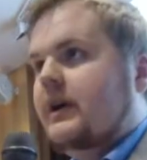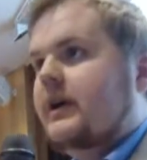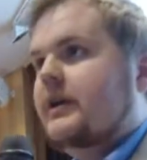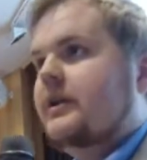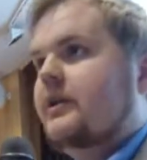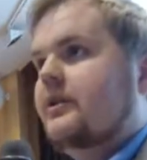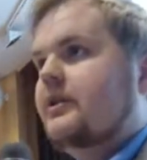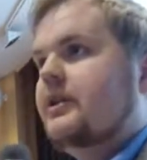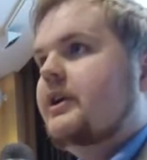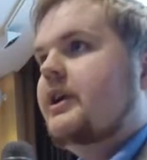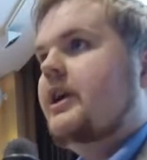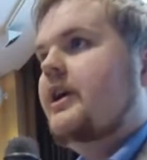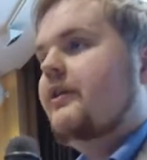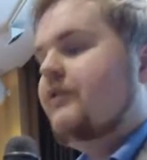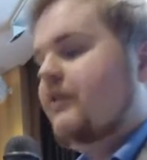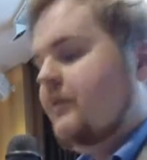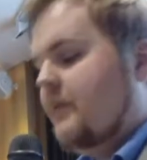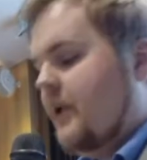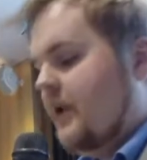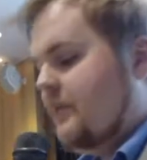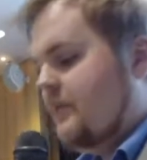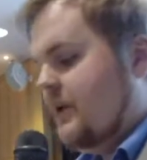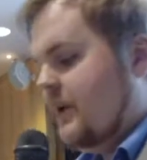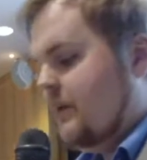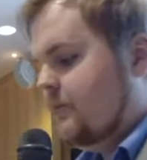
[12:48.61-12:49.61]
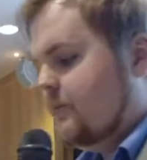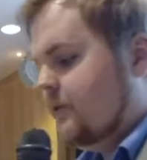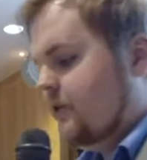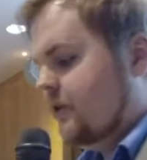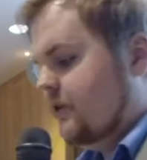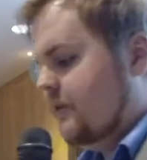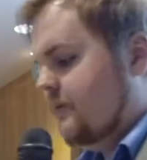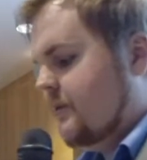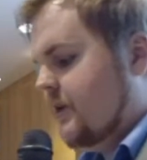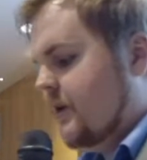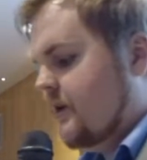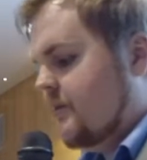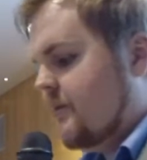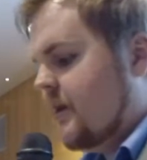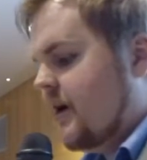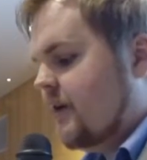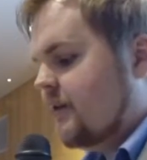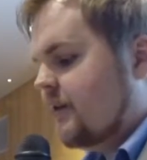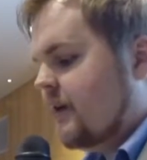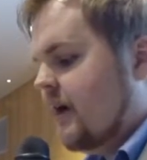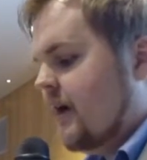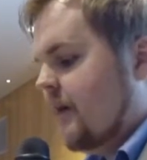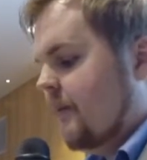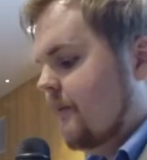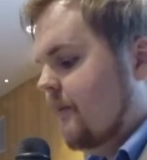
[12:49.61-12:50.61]
I know the guy from IBM talked a bit about
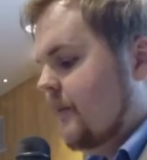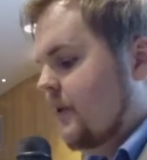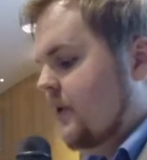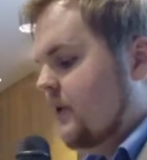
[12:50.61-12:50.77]
that.